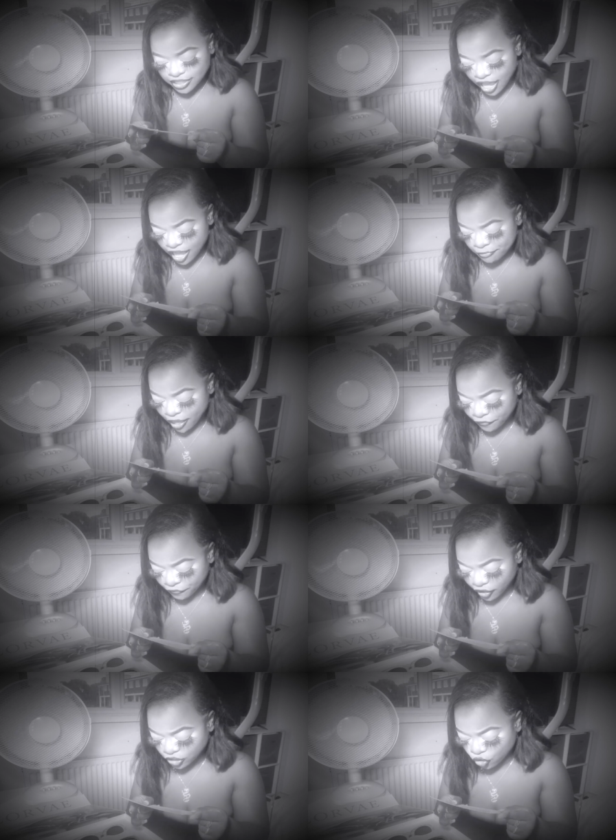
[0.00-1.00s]
time
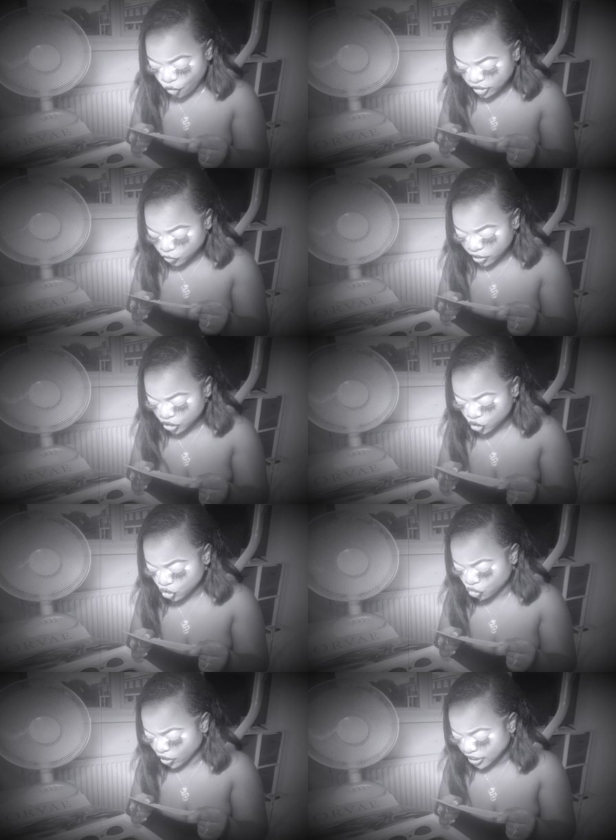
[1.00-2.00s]
effort and coins went into
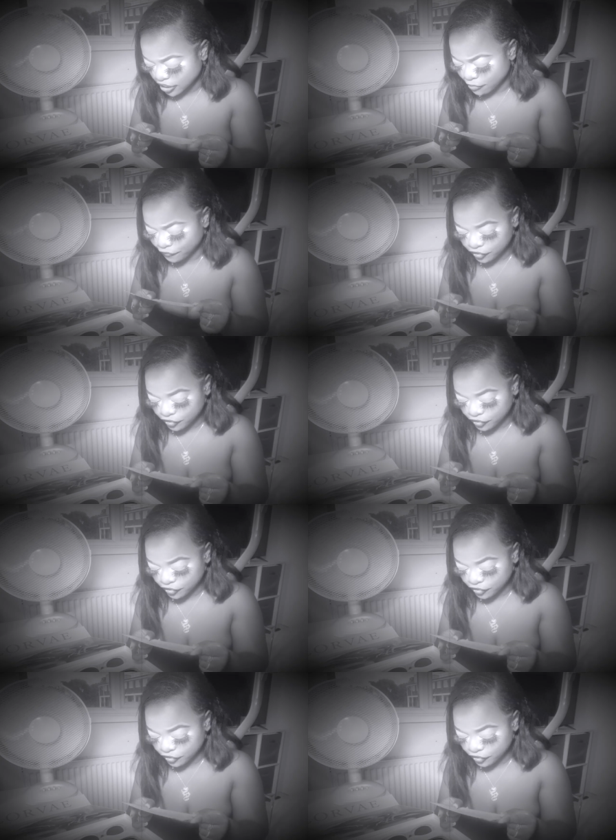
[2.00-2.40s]
creating my